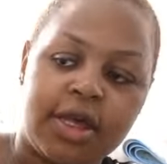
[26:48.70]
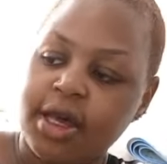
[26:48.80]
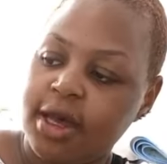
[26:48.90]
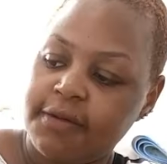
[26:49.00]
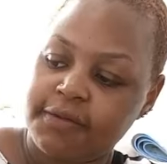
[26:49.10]
i
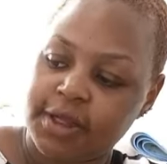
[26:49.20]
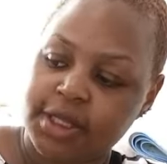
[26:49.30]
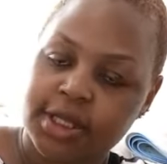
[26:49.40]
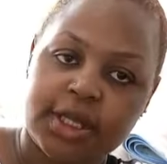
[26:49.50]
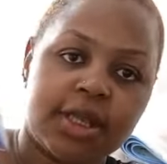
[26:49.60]
have this
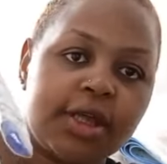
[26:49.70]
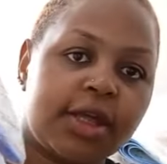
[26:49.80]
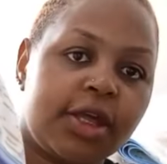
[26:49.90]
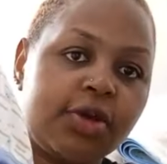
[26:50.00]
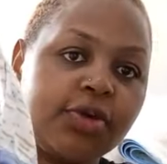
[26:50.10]

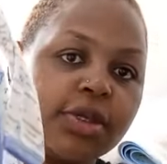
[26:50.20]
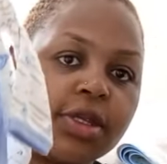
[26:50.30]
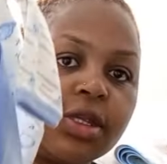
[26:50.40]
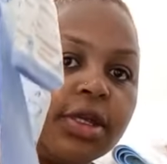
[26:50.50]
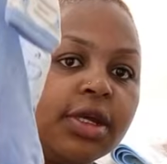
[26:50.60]
cute
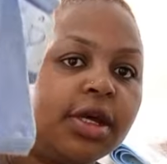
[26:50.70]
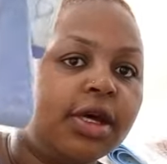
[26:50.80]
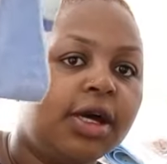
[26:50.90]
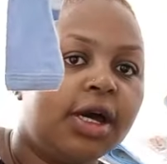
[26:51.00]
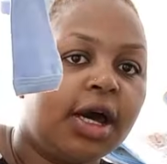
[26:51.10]

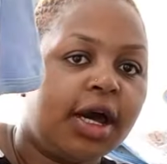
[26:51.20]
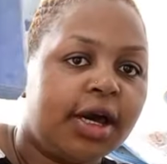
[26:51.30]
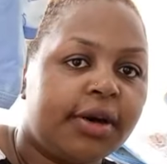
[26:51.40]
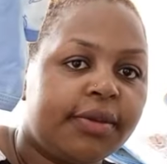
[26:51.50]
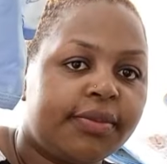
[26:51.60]

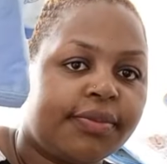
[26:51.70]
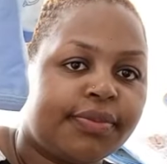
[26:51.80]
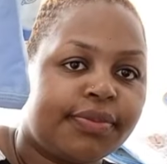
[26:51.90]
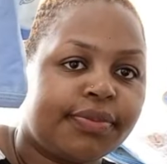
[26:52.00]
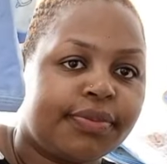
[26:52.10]
um
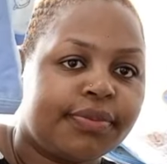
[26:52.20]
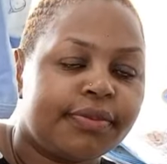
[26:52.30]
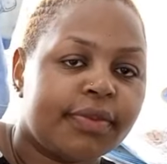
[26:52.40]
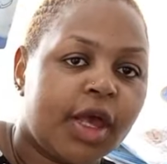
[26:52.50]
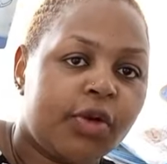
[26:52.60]

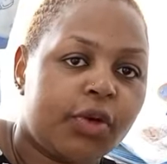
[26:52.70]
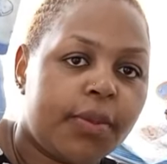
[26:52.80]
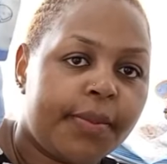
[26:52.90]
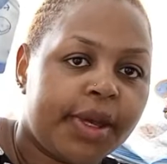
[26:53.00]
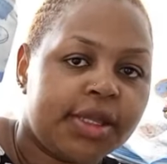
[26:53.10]

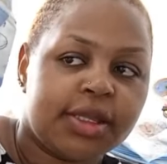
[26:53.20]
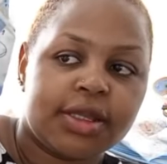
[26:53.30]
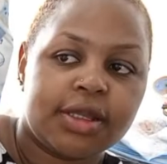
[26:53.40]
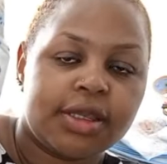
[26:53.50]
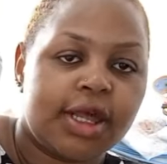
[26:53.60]
rompers
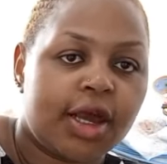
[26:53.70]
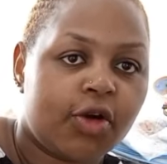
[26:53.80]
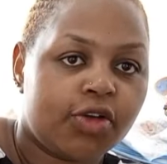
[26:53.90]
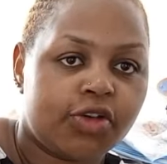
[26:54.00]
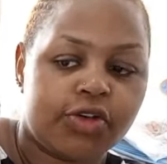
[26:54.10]
they are
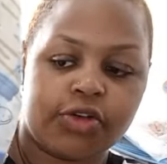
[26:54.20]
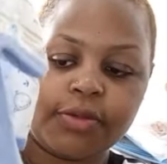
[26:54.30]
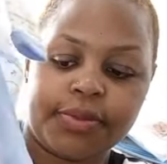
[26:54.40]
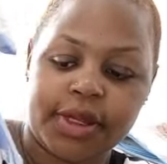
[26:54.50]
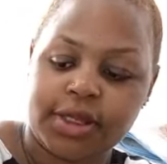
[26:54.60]
cotton
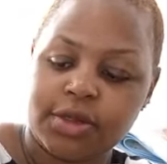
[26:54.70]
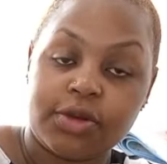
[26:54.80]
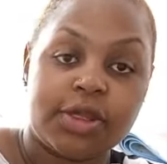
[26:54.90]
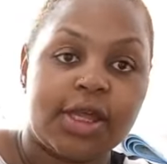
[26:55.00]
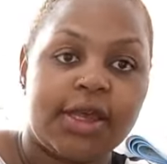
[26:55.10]
rompers
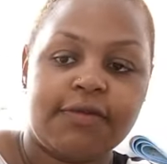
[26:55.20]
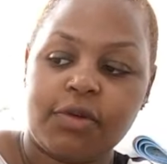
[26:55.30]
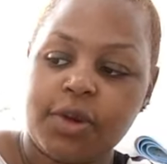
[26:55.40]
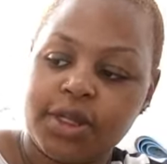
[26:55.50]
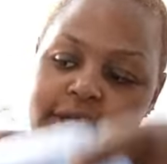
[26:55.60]
not the heavy
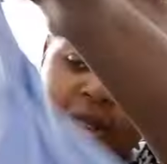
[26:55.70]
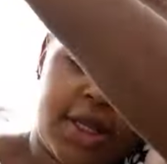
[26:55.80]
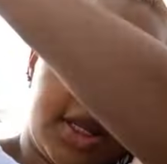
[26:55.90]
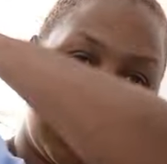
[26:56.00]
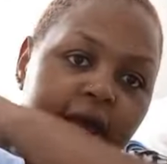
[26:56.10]
ones
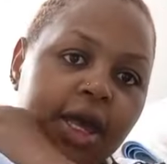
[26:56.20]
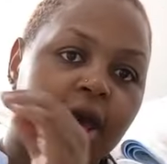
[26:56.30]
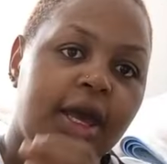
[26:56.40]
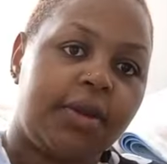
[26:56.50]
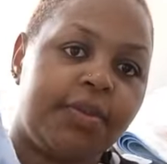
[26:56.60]

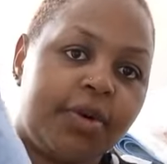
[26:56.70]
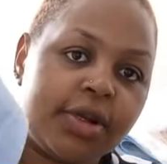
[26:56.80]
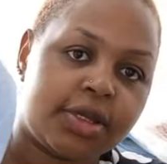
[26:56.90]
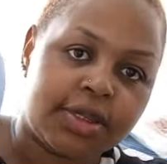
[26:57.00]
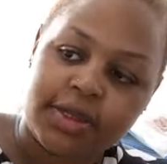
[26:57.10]
i
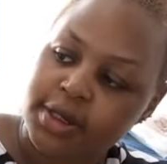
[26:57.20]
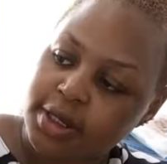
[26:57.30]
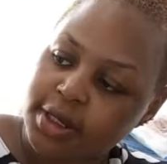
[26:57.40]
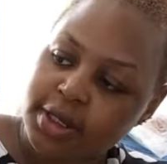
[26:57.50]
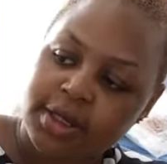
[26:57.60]
bought
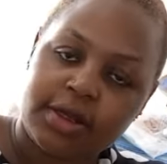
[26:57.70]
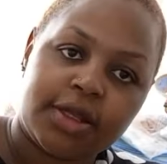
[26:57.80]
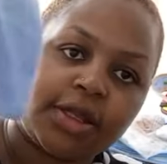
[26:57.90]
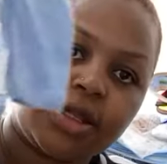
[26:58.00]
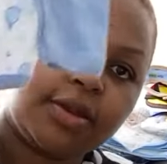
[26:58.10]
three
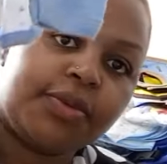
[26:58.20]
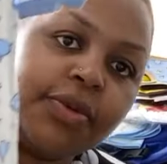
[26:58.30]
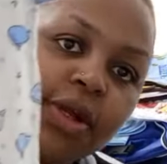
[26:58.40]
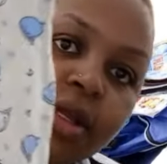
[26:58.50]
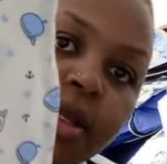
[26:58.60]
see the
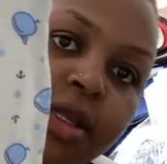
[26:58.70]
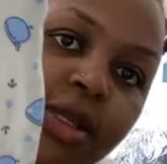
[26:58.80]
prints